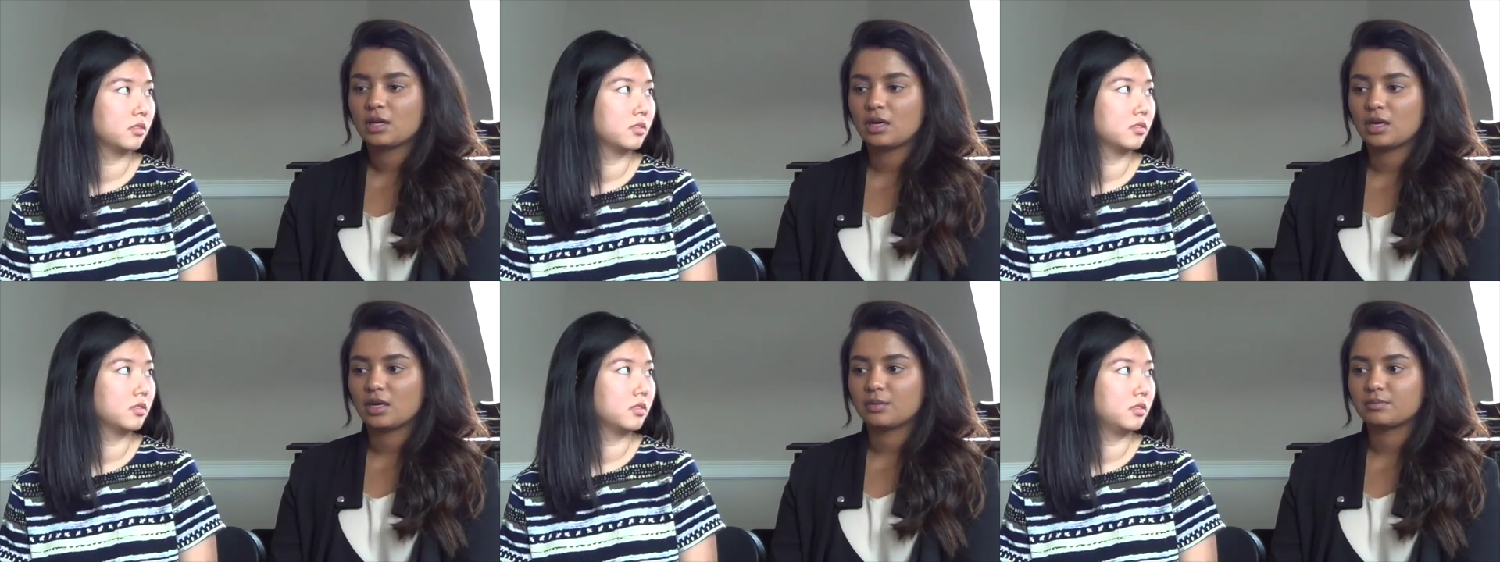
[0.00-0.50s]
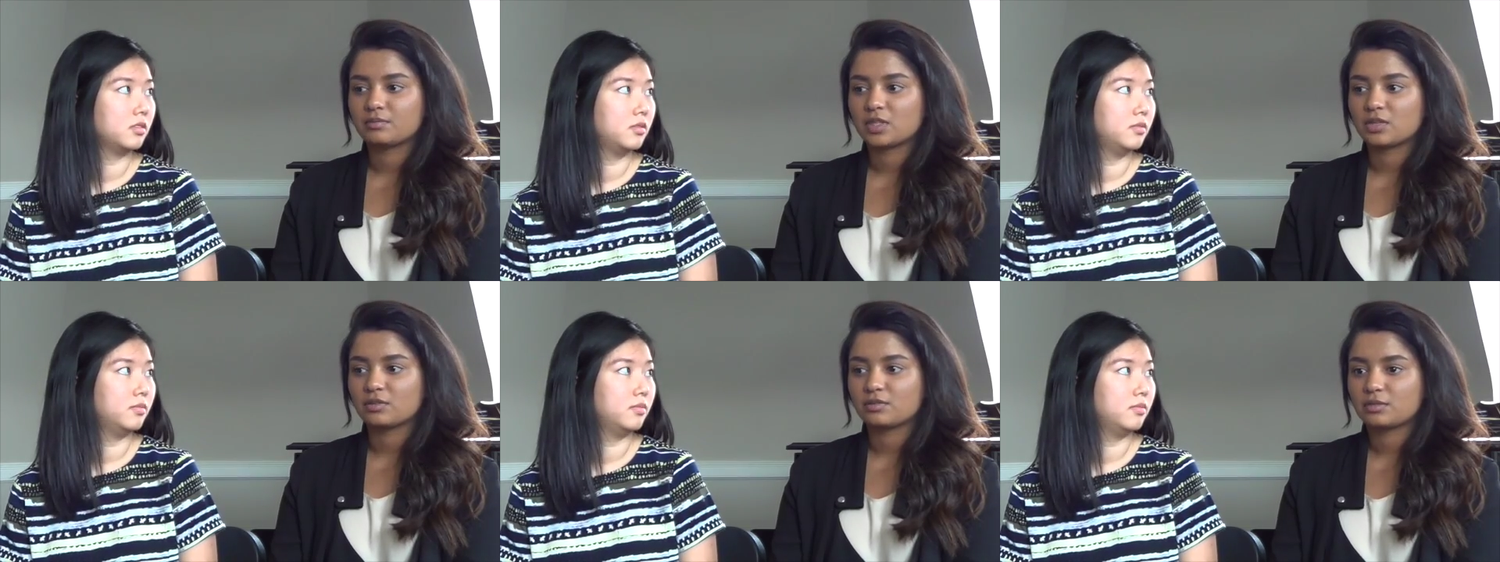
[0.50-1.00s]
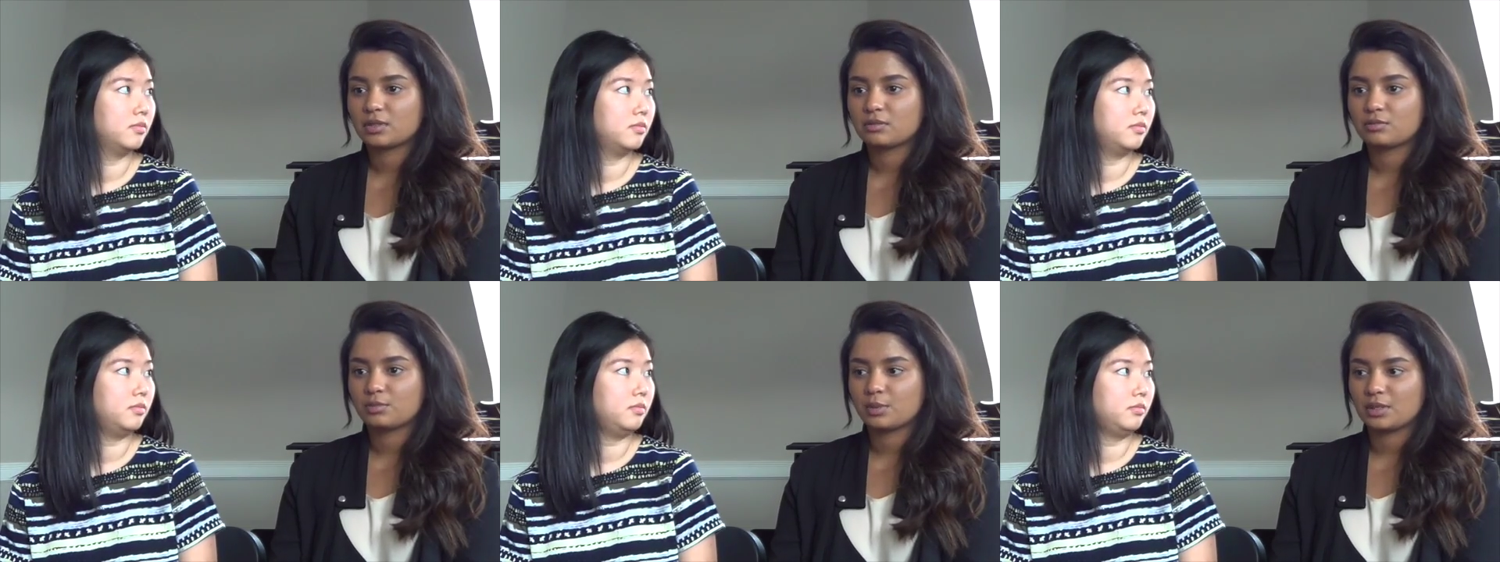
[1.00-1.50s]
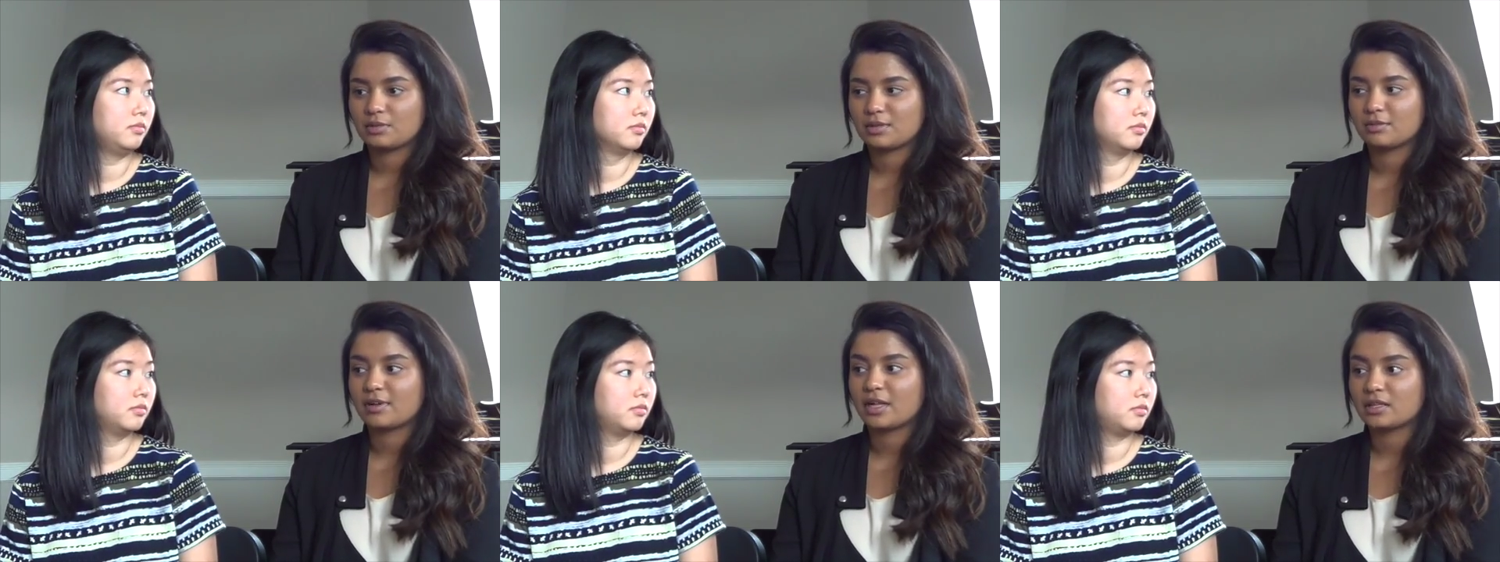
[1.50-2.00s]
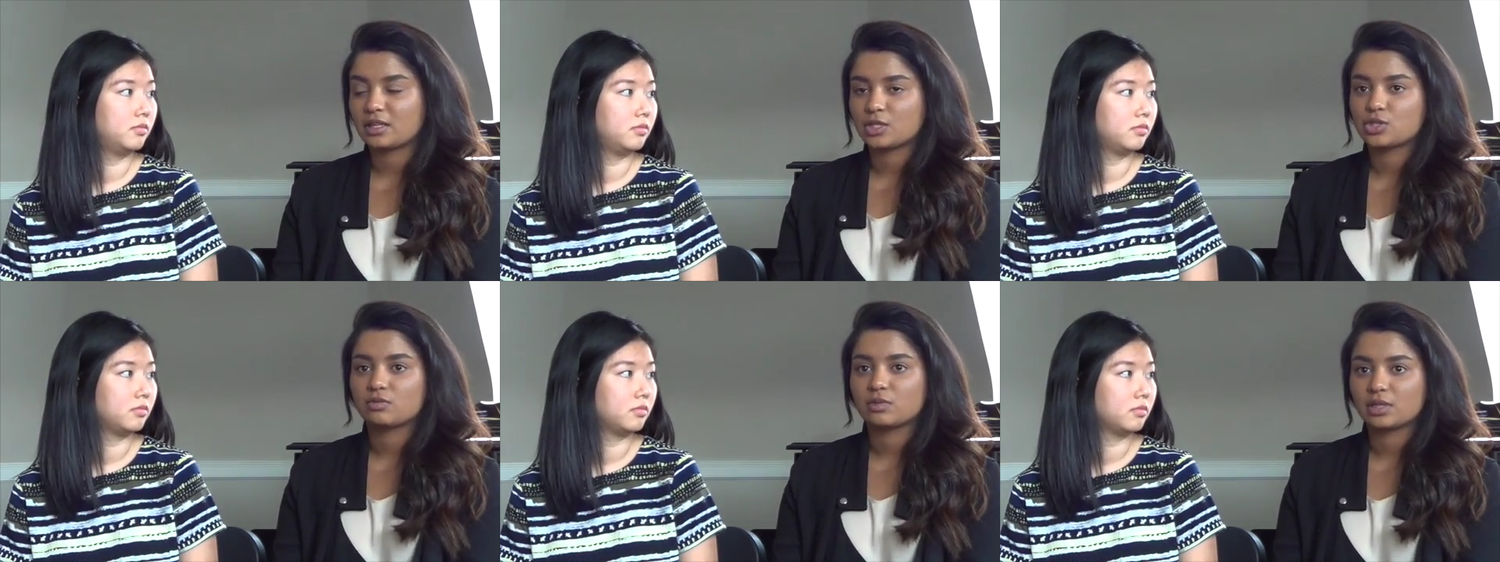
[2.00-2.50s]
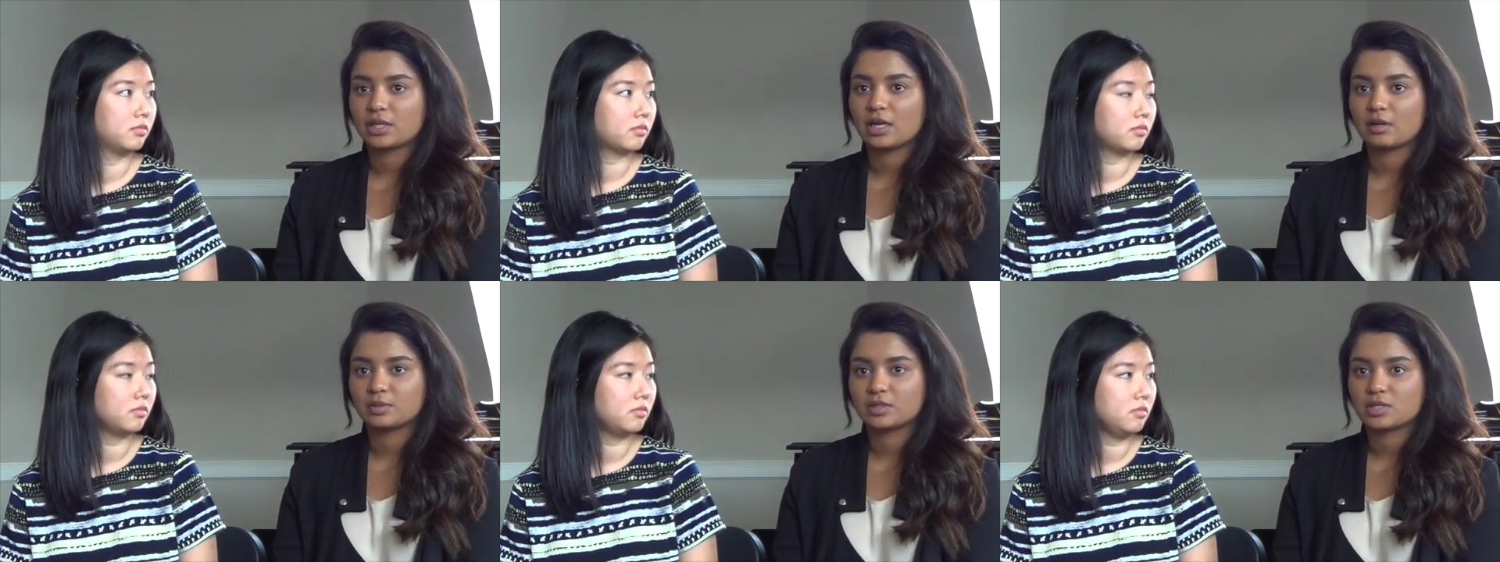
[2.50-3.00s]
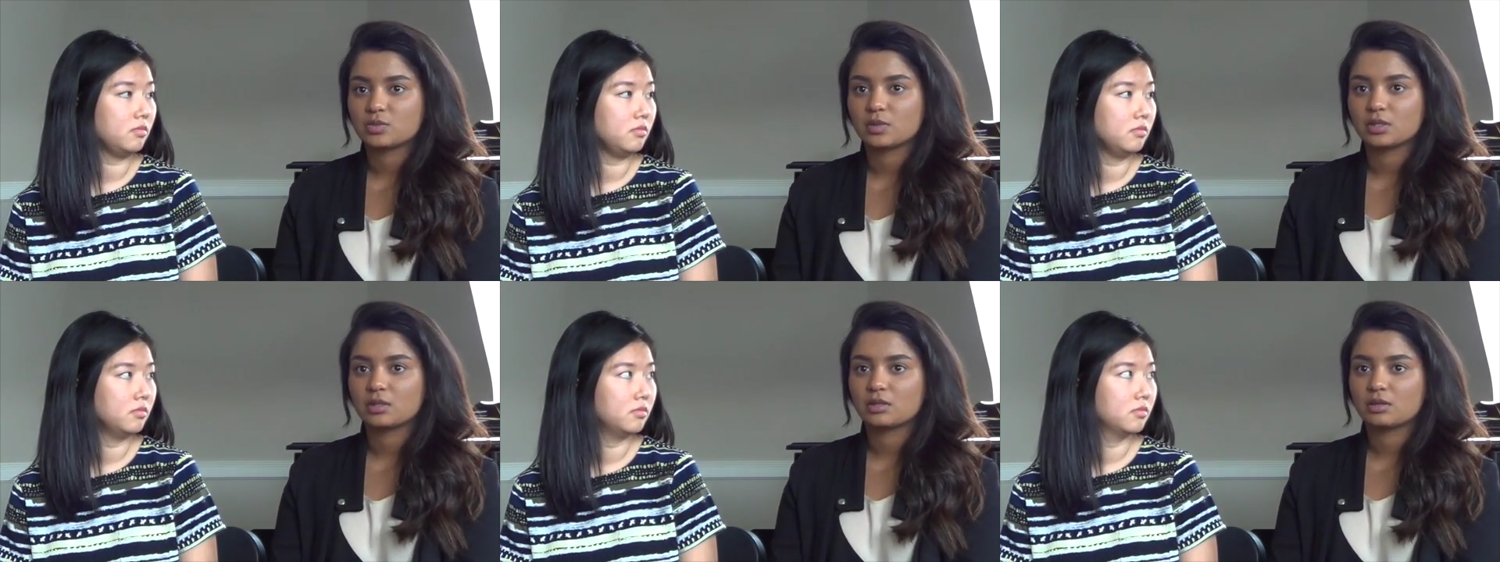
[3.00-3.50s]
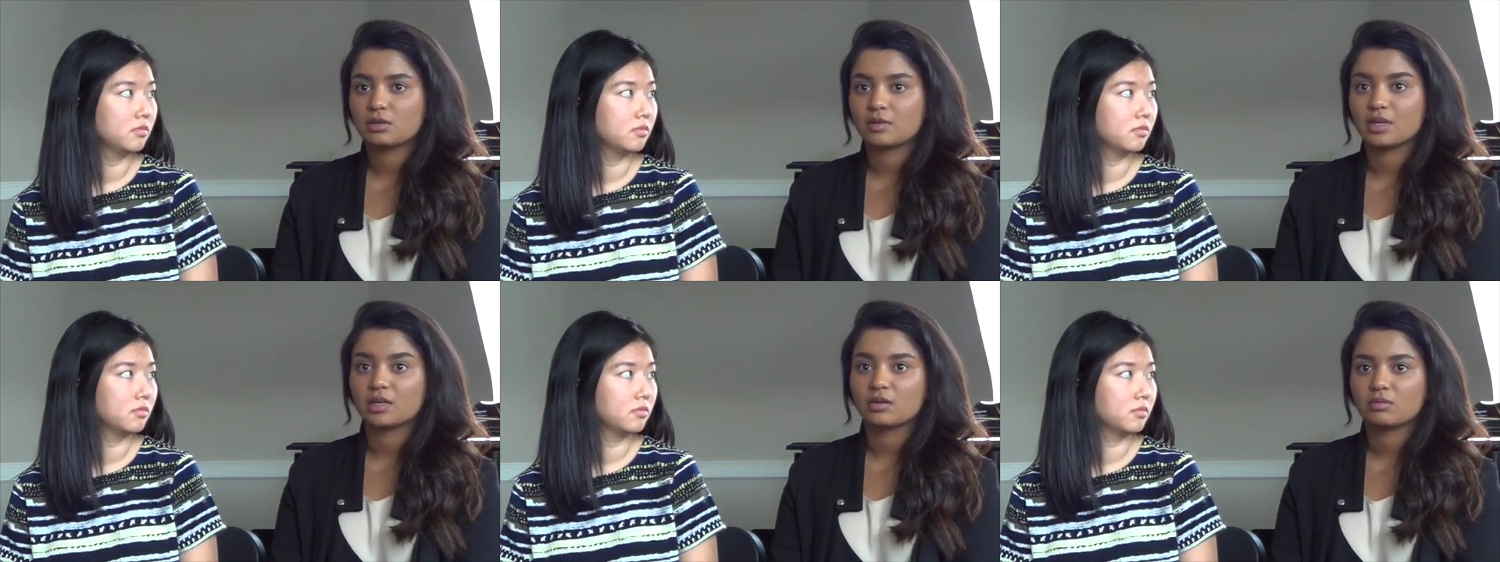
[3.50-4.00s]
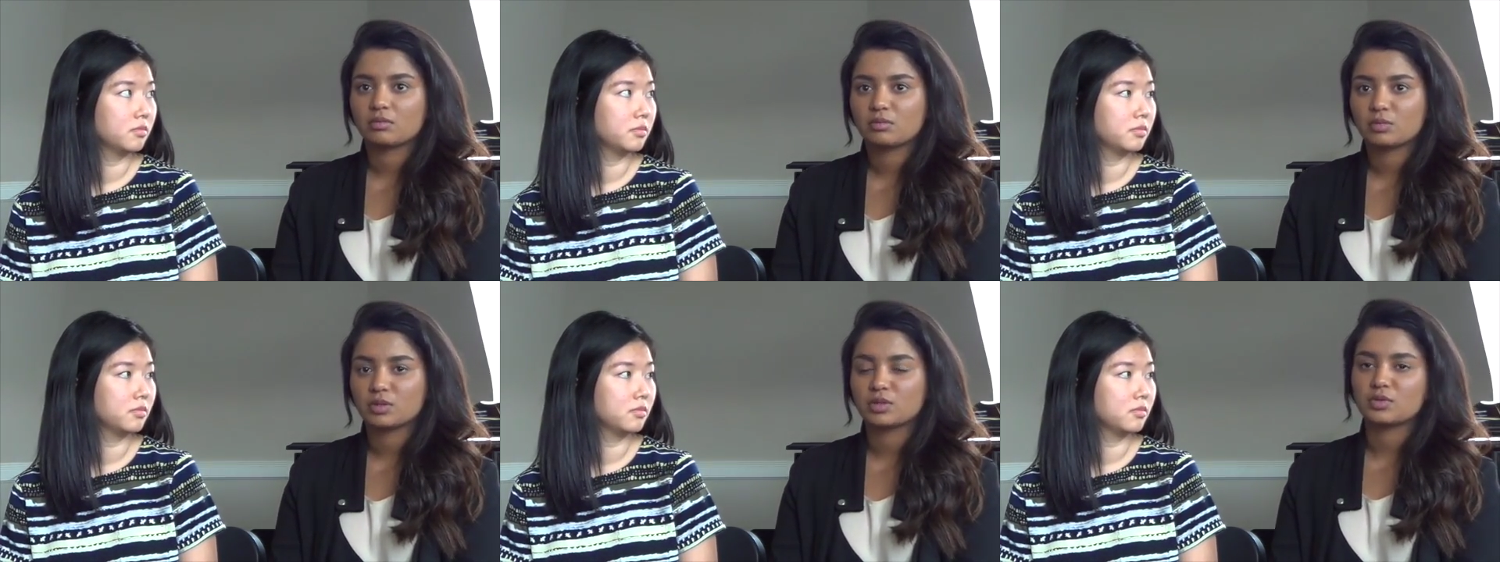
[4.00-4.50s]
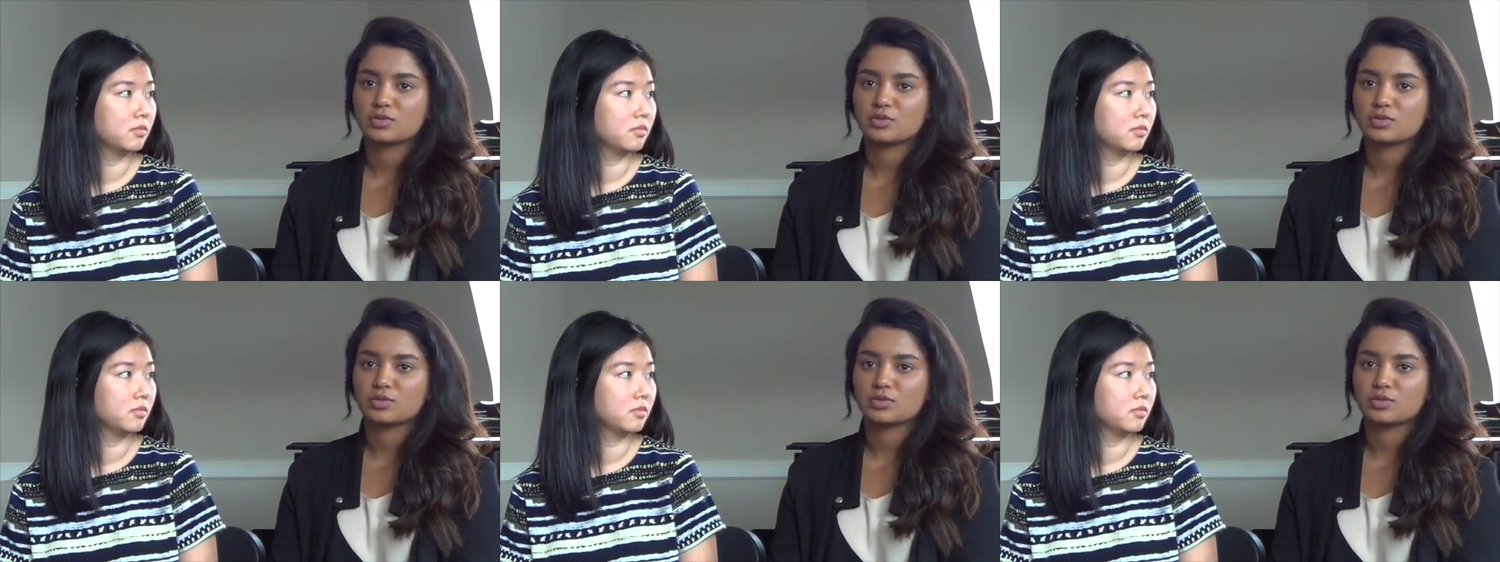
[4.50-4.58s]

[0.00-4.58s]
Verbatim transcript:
Speaker 1: um, you know, we, the validation really helped us with creating what the